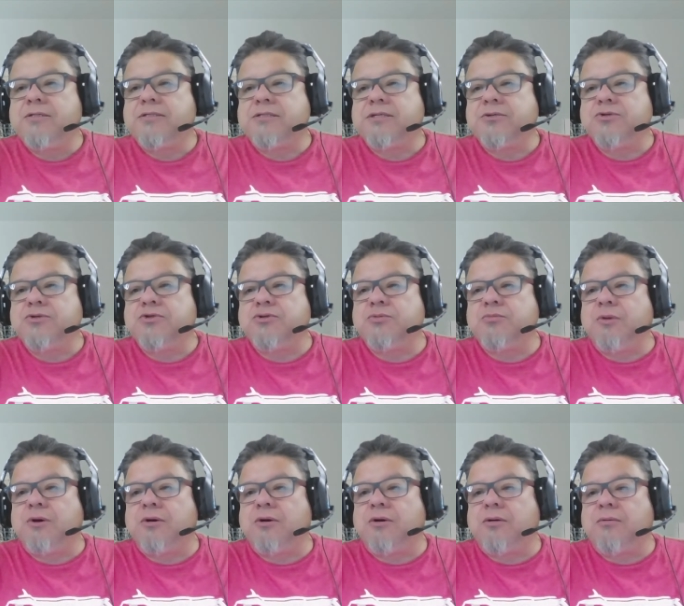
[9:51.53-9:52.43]
See you
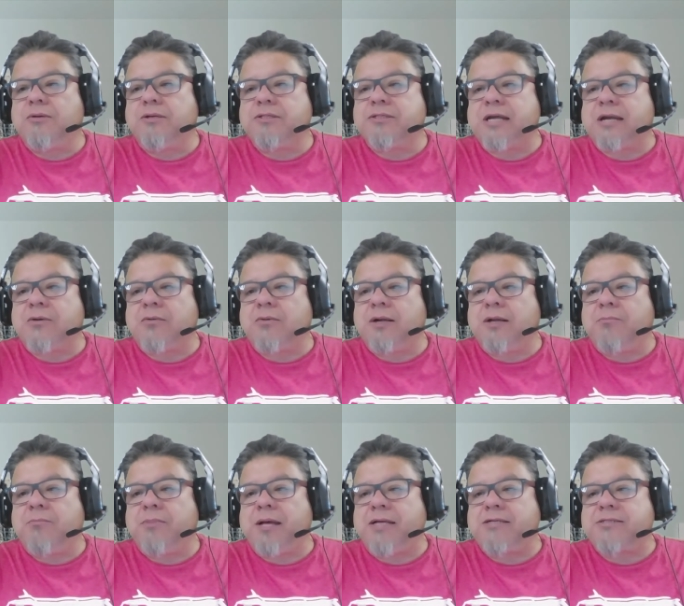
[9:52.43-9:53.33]
tomorrow, because I don't want to
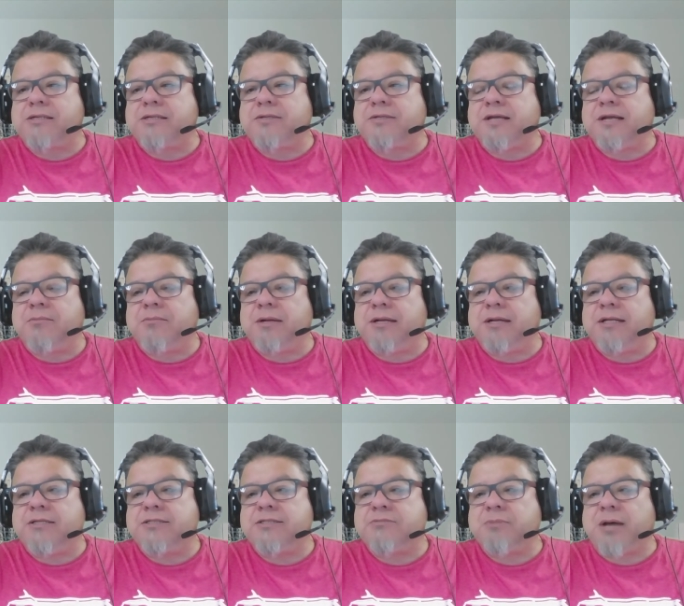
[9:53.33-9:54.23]
pass the 10
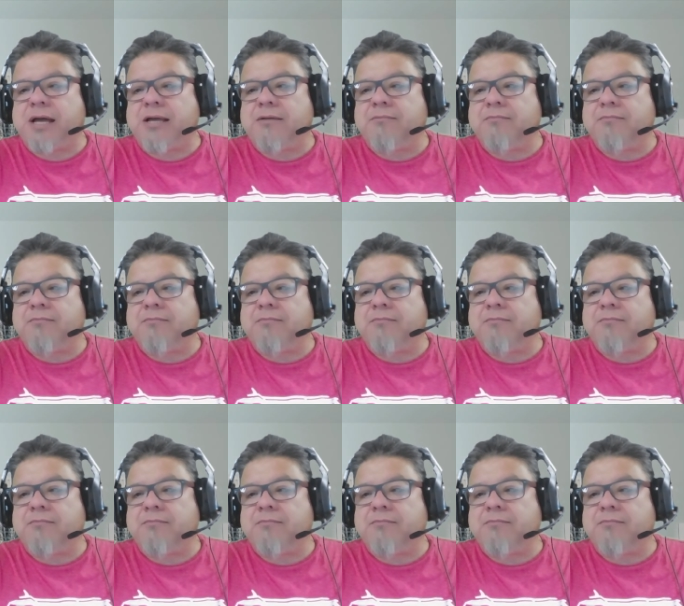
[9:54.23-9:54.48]
minutes. Bye.